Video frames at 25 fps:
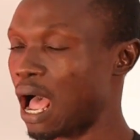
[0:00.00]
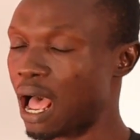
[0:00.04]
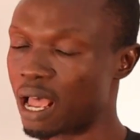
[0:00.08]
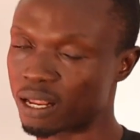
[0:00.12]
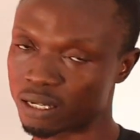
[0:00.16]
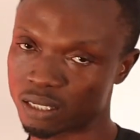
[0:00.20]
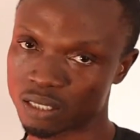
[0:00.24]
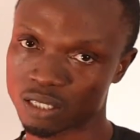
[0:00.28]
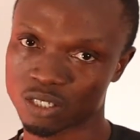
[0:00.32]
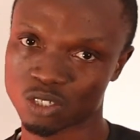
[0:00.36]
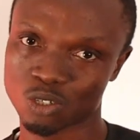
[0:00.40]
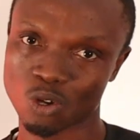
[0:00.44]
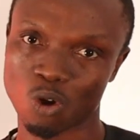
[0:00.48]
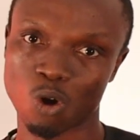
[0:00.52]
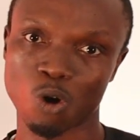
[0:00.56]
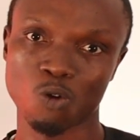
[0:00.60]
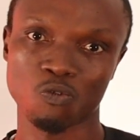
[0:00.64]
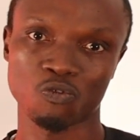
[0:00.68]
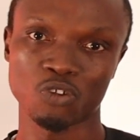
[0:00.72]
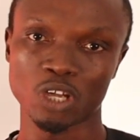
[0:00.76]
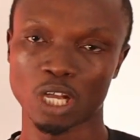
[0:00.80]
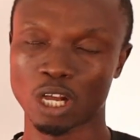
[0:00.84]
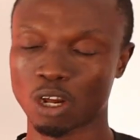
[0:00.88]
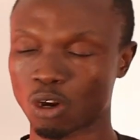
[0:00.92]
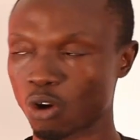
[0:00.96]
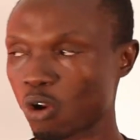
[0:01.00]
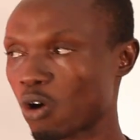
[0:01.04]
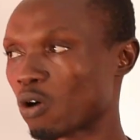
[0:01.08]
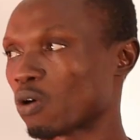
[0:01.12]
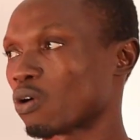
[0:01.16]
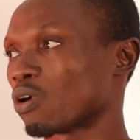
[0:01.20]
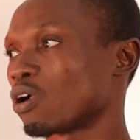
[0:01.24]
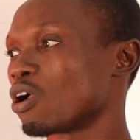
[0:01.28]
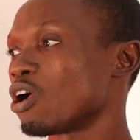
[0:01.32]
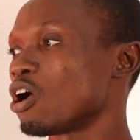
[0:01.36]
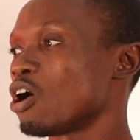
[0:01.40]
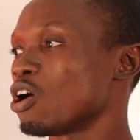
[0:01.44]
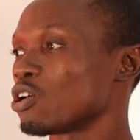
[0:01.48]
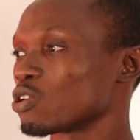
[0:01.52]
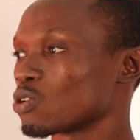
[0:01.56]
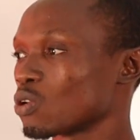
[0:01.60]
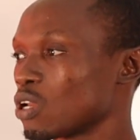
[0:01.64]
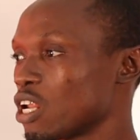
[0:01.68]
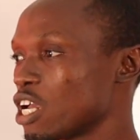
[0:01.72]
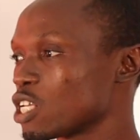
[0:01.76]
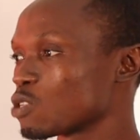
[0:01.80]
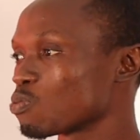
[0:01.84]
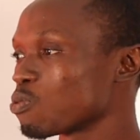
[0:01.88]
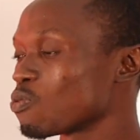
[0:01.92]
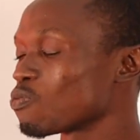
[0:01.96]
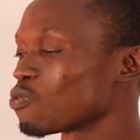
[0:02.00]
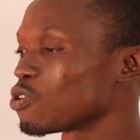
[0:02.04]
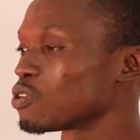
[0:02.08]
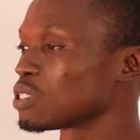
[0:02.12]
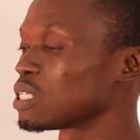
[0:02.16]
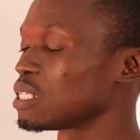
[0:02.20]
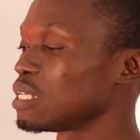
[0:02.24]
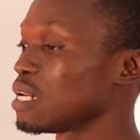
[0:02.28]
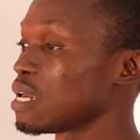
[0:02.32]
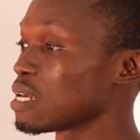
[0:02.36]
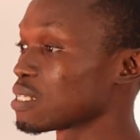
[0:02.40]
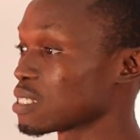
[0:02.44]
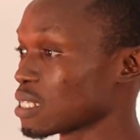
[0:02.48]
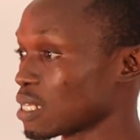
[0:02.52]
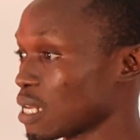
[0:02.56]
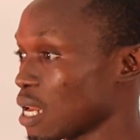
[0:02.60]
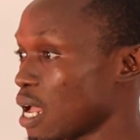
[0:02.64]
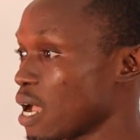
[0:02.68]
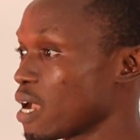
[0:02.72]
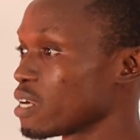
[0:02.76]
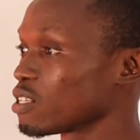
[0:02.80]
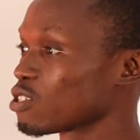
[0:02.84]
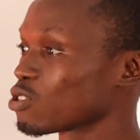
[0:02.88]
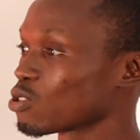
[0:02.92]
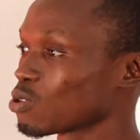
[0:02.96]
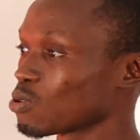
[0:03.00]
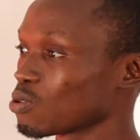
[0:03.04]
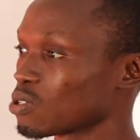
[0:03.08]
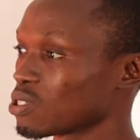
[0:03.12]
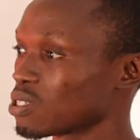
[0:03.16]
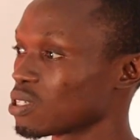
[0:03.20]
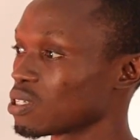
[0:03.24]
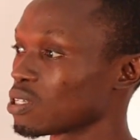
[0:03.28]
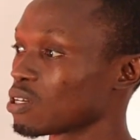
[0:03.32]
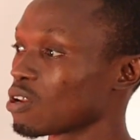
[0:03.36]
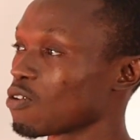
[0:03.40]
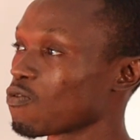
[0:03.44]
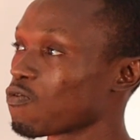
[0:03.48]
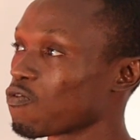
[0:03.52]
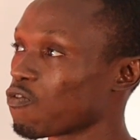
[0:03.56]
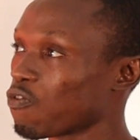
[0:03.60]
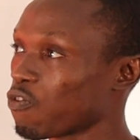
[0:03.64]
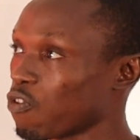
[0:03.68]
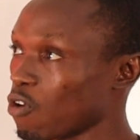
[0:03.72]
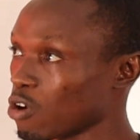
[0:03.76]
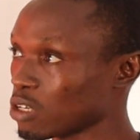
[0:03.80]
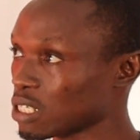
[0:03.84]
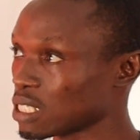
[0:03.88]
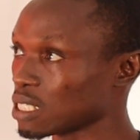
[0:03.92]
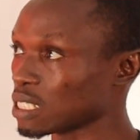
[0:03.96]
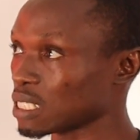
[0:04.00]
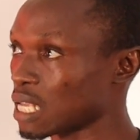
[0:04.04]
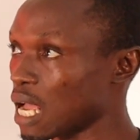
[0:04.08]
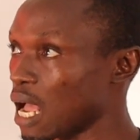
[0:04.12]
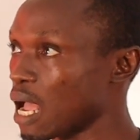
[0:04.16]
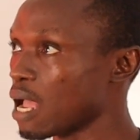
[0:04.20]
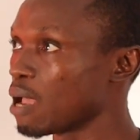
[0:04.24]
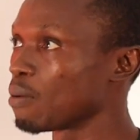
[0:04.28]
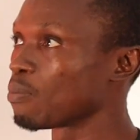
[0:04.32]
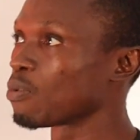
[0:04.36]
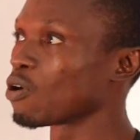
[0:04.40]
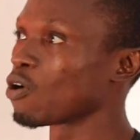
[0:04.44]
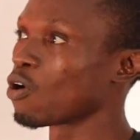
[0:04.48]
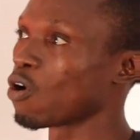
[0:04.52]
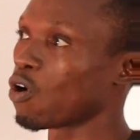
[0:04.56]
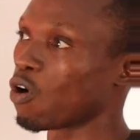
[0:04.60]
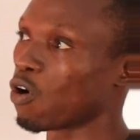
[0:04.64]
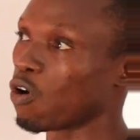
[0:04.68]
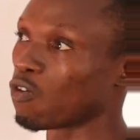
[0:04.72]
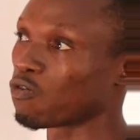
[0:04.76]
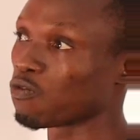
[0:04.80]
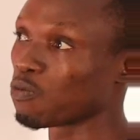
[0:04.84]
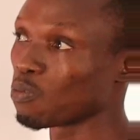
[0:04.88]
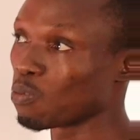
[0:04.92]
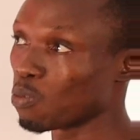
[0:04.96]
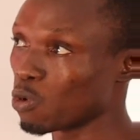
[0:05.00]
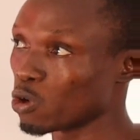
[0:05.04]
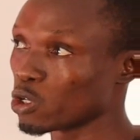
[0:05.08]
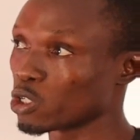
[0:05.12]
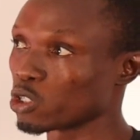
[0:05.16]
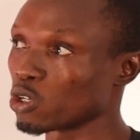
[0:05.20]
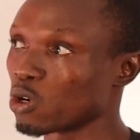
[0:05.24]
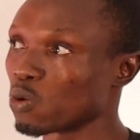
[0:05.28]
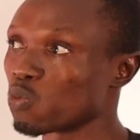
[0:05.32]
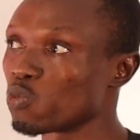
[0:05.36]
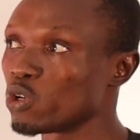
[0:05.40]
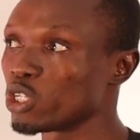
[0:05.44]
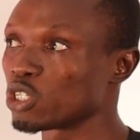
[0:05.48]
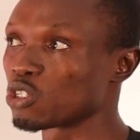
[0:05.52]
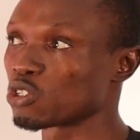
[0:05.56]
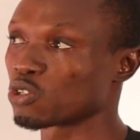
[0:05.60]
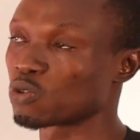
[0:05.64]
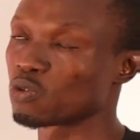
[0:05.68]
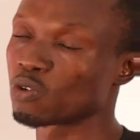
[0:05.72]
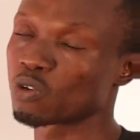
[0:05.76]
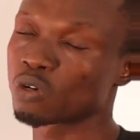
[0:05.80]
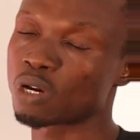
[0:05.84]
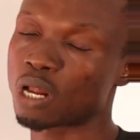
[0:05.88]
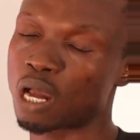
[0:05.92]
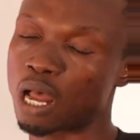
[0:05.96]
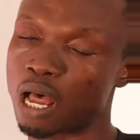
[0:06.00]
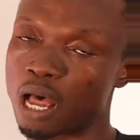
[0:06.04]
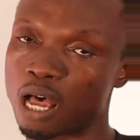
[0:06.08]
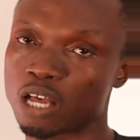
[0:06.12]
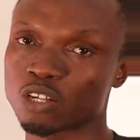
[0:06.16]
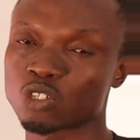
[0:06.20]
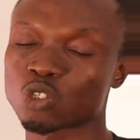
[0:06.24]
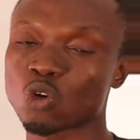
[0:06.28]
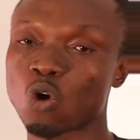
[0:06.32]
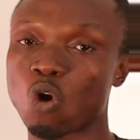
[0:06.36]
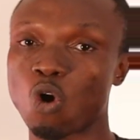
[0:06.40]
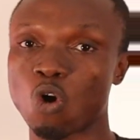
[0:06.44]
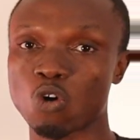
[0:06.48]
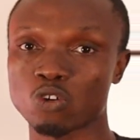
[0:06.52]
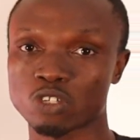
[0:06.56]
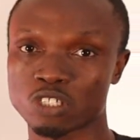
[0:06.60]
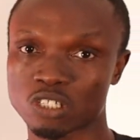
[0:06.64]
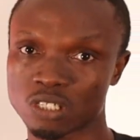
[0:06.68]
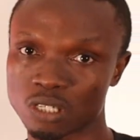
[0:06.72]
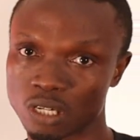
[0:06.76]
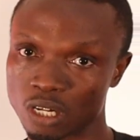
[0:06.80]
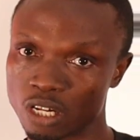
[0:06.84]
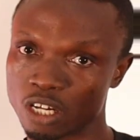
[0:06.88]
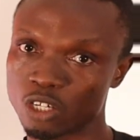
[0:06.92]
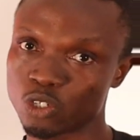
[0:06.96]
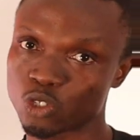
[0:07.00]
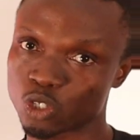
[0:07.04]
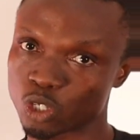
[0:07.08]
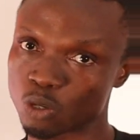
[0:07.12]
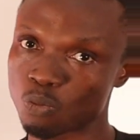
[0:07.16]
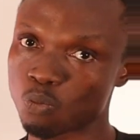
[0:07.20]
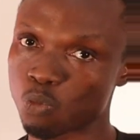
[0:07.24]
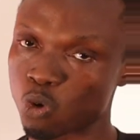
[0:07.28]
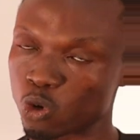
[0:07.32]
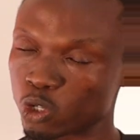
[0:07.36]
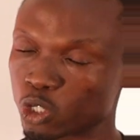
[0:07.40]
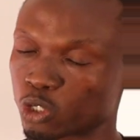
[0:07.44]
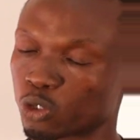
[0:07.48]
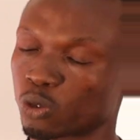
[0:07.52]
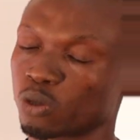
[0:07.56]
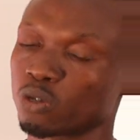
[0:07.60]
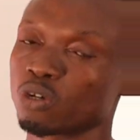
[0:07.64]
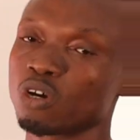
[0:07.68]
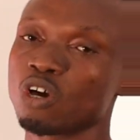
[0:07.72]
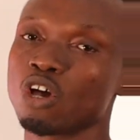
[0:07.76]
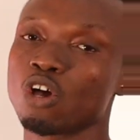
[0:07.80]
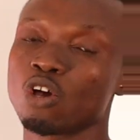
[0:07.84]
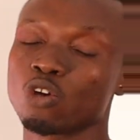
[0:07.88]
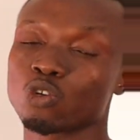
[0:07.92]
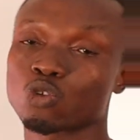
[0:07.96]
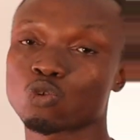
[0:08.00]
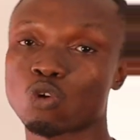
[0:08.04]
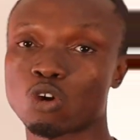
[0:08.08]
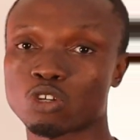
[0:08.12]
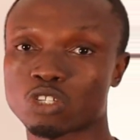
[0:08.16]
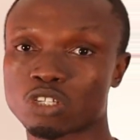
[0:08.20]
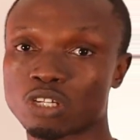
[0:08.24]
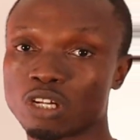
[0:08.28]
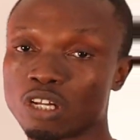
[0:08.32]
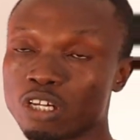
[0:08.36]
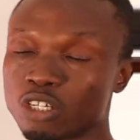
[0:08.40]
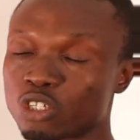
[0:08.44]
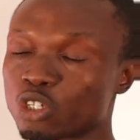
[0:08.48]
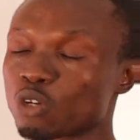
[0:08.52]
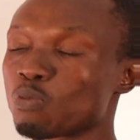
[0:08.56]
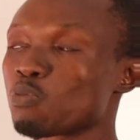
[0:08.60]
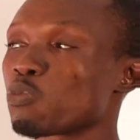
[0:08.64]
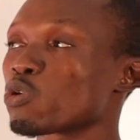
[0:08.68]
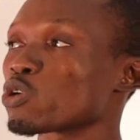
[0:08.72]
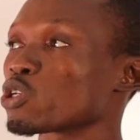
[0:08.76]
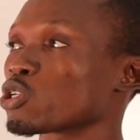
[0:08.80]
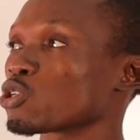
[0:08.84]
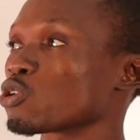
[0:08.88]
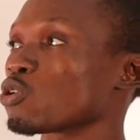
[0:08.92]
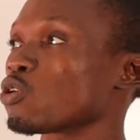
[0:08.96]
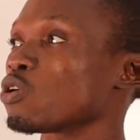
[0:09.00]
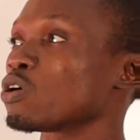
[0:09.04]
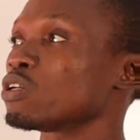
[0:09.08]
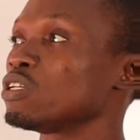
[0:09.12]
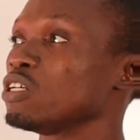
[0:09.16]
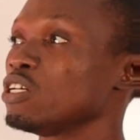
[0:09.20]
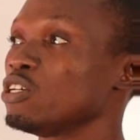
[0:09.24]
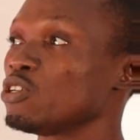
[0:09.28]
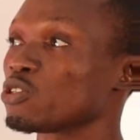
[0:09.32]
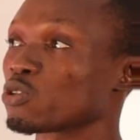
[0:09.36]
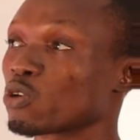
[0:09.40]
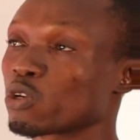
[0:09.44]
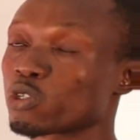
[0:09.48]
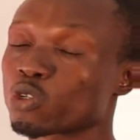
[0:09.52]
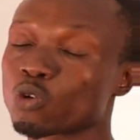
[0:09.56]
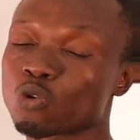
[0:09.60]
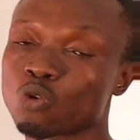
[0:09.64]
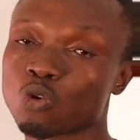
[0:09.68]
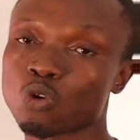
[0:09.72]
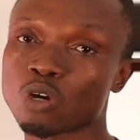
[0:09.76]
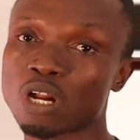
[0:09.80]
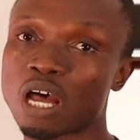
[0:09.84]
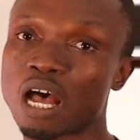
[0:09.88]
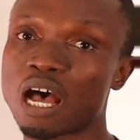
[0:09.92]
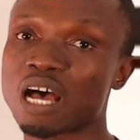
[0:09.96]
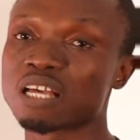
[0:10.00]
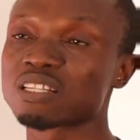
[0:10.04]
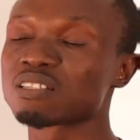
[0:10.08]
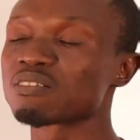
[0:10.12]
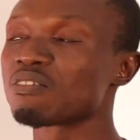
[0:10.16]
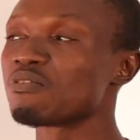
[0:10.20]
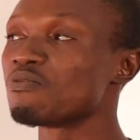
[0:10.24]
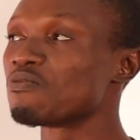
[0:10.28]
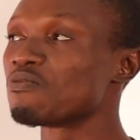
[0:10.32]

hands of a clock. So let's move to the next slide to see the fourth type of motion, which is known as oscillatory motion. So oscillatory motion is also known as